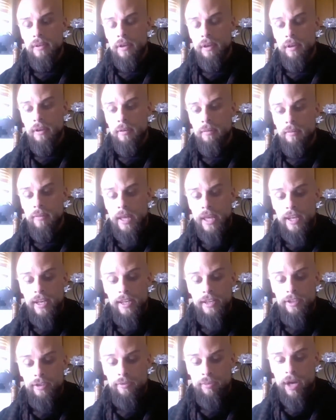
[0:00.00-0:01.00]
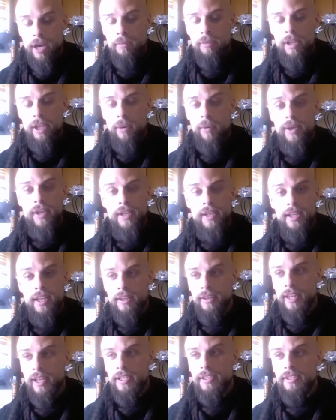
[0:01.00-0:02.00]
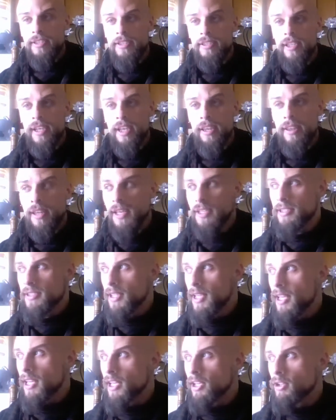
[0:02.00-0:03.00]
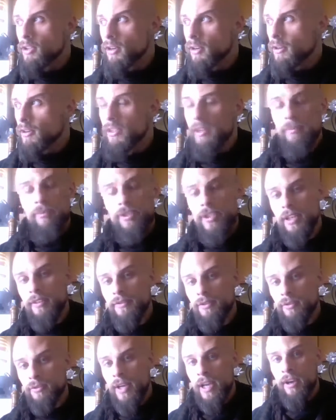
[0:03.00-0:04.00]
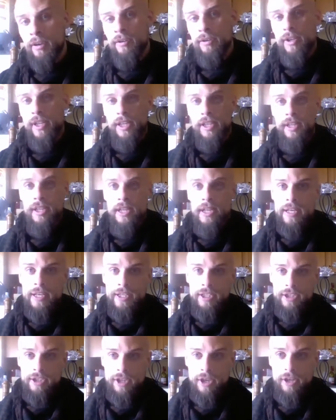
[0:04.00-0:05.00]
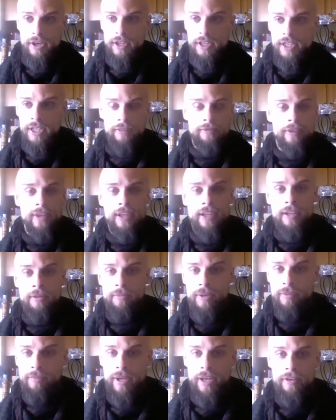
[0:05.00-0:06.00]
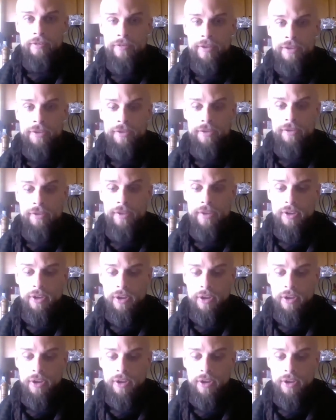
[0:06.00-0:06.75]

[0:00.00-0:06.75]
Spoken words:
And it's probably going to, unless they can turn themselves around and start giving and be beneficial,